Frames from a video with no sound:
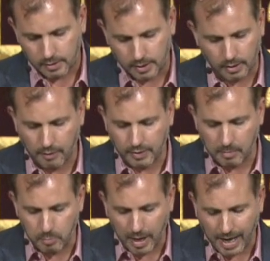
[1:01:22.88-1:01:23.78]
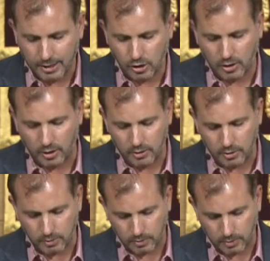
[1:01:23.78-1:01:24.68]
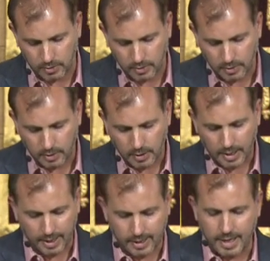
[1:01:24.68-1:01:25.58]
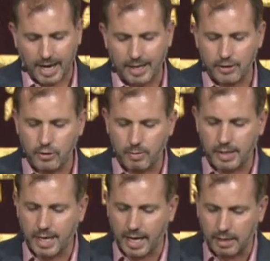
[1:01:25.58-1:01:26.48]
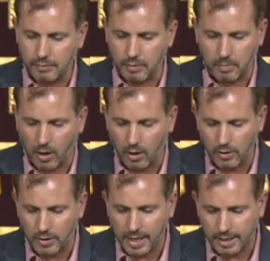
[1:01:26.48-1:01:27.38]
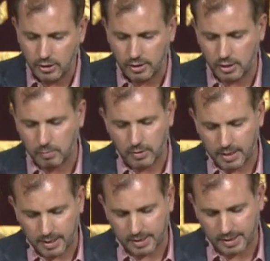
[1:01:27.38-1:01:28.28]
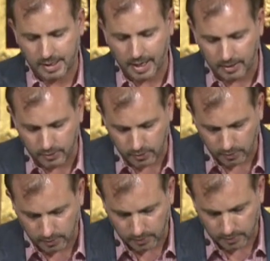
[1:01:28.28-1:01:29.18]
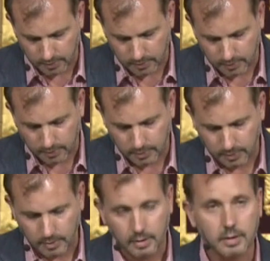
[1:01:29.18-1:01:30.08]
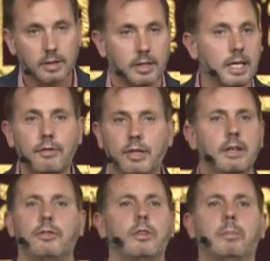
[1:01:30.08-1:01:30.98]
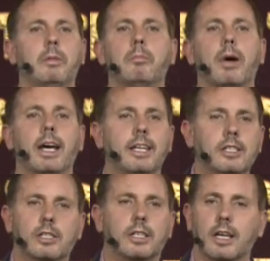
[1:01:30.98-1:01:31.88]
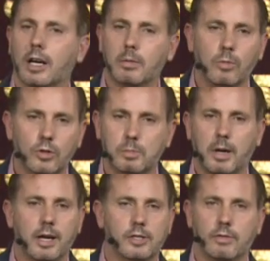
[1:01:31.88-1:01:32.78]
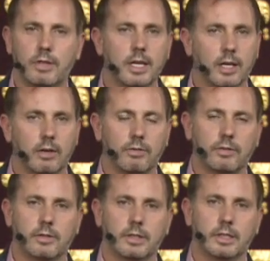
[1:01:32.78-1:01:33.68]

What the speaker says: He'll have compassion on you and gather you again from all the nations where He has scoured you. Even if you've been banished to the outermost parts of the earth,